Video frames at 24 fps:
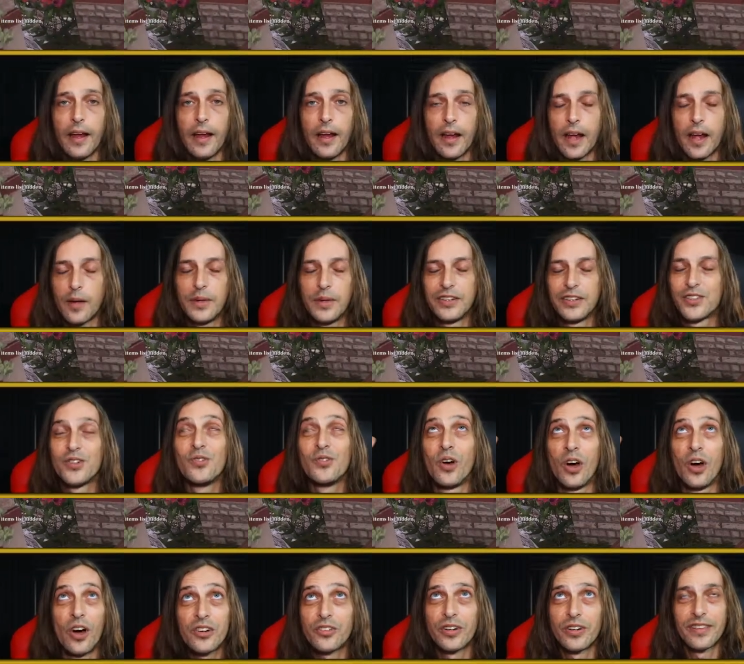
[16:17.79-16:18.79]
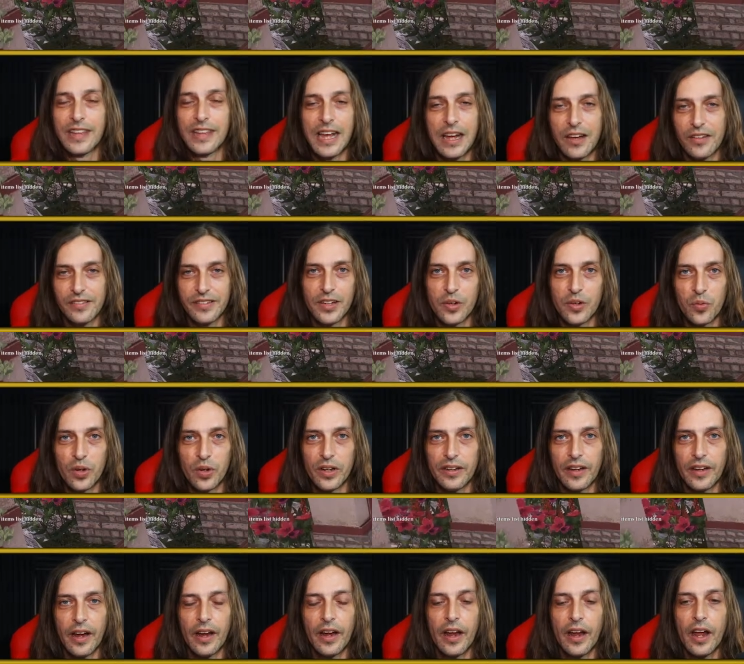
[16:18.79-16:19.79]
I mean, 200,000 in one
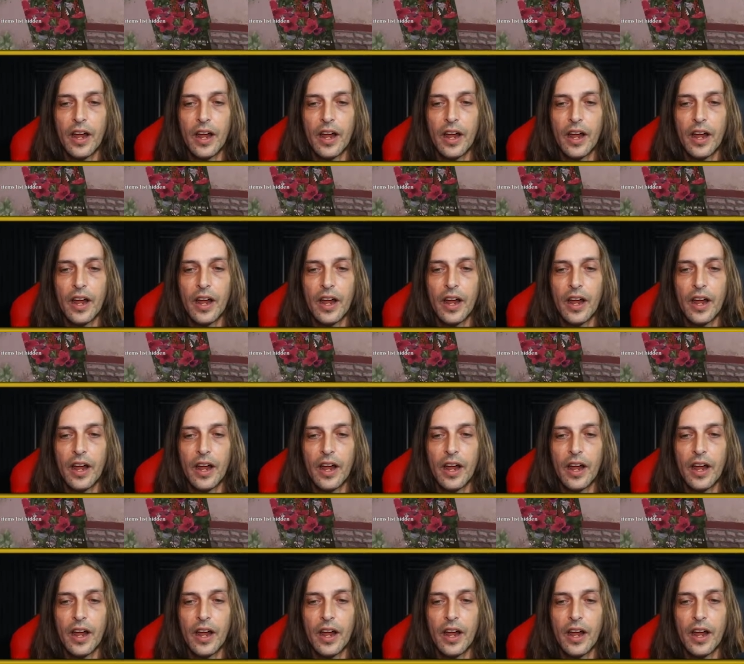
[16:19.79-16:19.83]
day.